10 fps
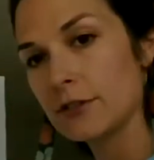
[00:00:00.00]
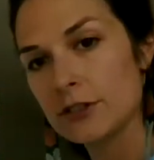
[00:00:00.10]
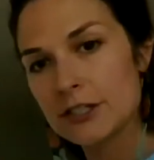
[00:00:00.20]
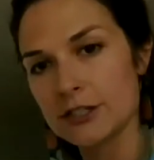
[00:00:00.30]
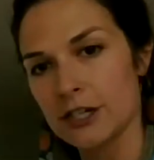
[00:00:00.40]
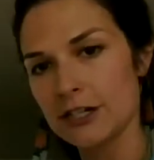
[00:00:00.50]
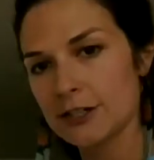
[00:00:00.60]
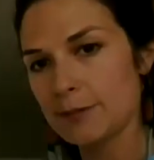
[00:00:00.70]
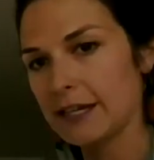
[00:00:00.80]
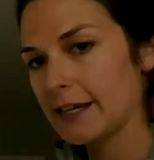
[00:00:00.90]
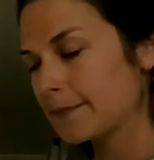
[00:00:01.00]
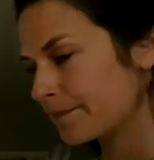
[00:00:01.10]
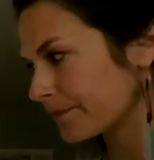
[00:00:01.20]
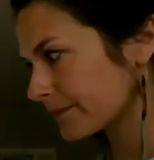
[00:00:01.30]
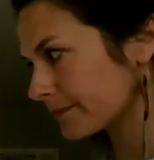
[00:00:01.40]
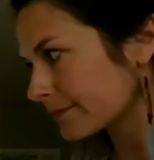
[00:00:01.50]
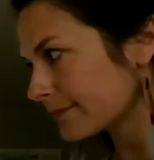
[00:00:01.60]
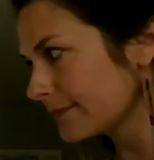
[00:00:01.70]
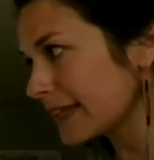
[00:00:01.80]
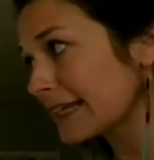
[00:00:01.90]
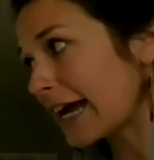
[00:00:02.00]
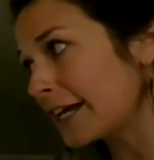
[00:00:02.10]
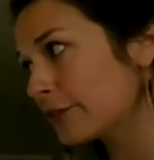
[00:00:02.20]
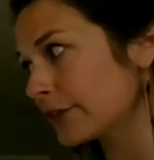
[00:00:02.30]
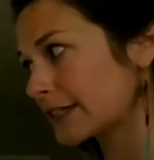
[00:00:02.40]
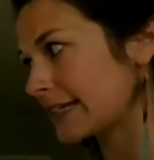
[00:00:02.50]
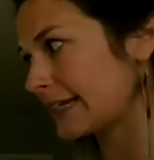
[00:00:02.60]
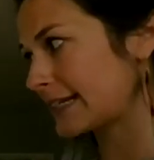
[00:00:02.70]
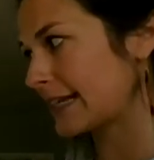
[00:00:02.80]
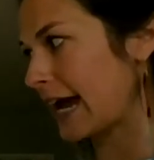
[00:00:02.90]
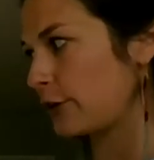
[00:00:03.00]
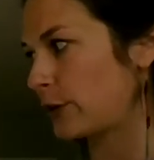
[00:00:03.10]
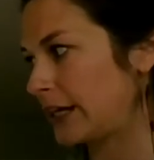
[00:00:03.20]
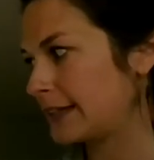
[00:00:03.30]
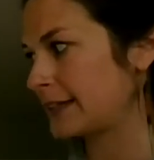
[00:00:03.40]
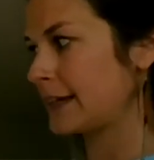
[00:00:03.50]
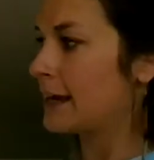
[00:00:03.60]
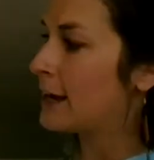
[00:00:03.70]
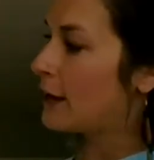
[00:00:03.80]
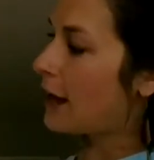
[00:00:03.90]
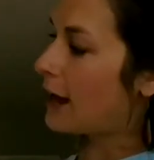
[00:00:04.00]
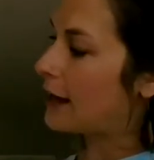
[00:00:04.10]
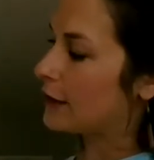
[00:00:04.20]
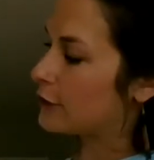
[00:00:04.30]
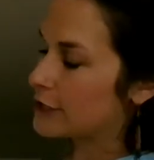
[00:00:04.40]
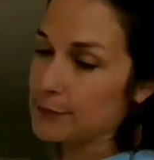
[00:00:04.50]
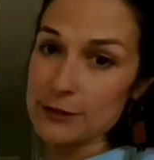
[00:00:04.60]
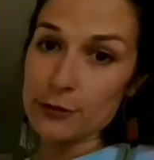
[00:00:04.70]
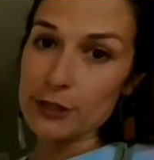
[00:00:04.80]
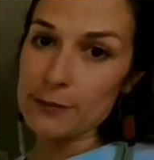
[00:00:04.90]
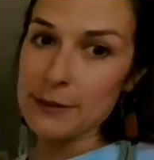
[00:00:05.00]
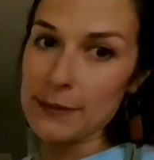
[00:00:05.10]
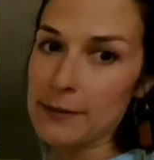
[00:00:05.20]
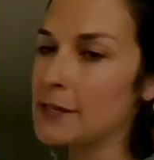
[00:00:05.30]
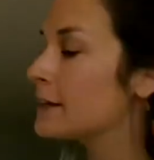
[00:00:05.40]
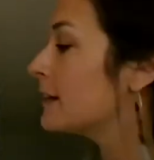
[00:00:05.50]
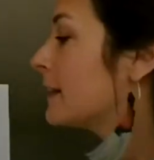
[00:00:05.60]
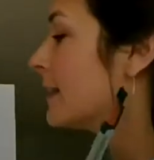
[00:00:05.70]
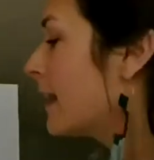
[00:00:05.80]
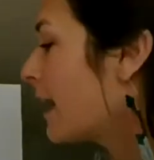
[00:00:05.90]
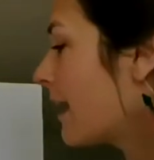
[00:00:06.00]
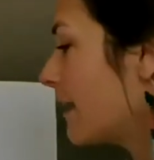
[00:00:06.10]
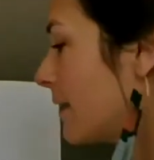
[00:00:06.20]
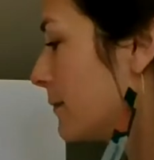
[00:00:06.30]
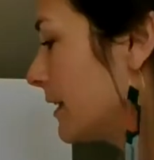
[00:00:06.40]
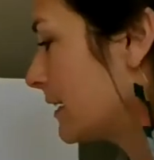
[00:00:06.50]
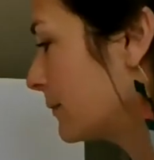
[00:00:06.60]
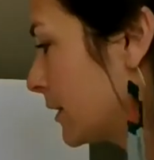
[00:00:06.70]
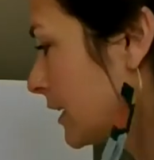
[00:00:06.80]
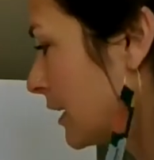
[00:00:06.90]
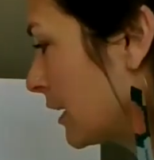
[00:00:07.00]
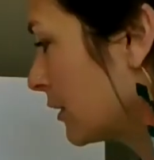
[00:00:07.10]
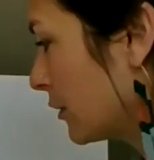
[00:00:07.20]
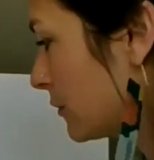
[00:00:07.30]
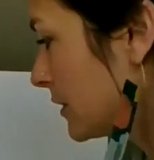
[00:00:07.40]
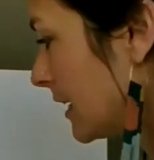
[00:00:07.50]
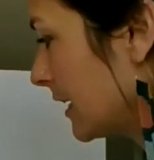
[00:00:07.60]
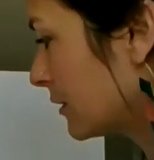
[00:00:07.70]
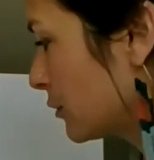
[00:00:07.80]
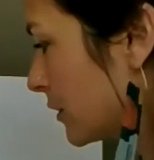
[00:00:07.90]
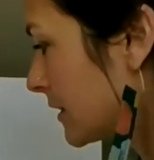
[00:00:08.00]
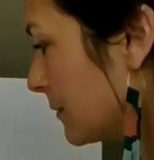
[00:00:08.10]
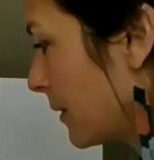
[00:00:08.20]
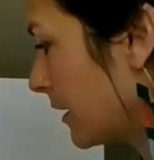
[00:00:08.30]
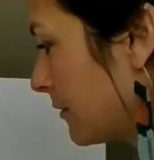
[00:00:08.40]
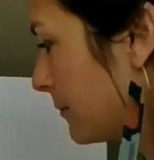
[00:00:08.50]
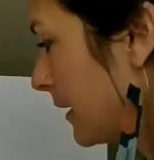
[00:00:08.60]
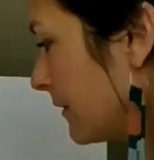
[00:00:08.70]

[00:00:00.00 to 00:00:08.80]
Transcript: to start your spigot kind of looks like a sideways uh, Christmas ornament maybe. Um, then I'm gonna go down towards the bottom of my